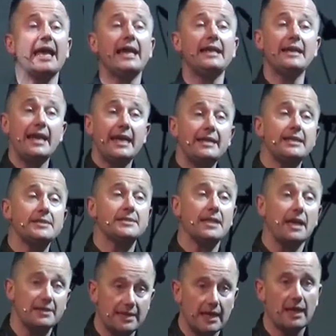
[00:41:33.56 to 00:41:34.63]
And ladies,
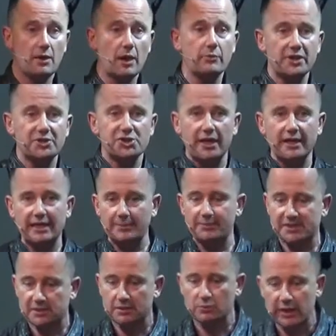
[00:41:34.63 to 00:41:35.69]
and I want to try and keep it
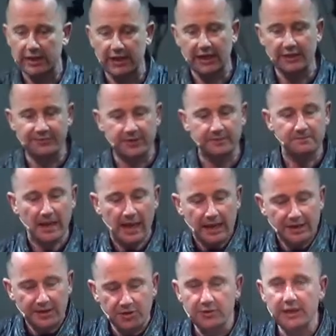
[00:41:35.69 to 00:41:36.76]
some way even,
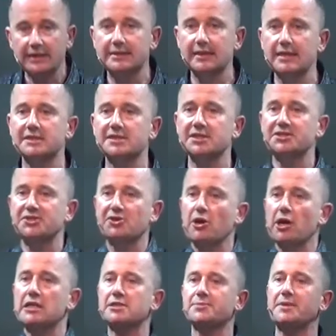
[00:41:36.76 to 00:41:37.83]
you need to listen to your
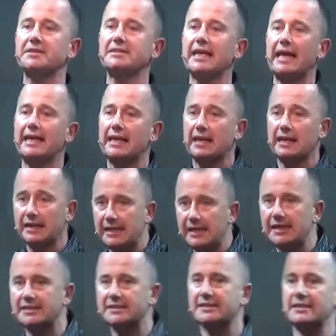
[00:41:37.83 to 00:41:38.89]
husband and at
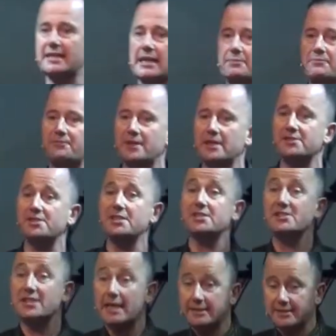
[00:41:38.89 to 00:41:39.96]
least let him finish his
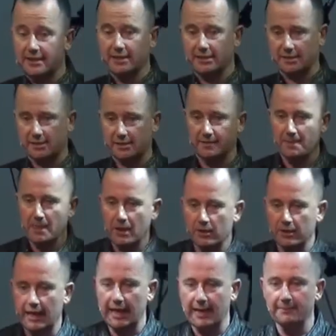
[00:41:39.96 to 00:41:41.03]
sentence.
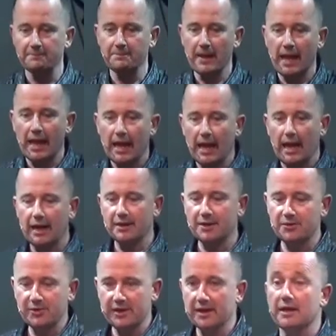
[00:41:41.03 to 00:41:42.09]
Okay?
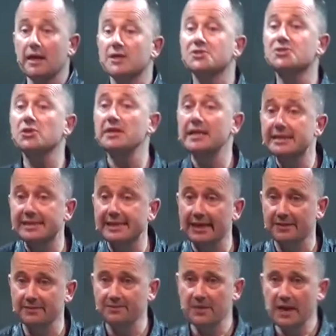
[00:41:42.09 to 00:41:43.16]
Hallelujah. So
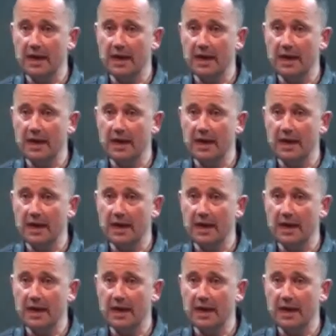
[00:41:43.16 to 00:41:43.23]
listen.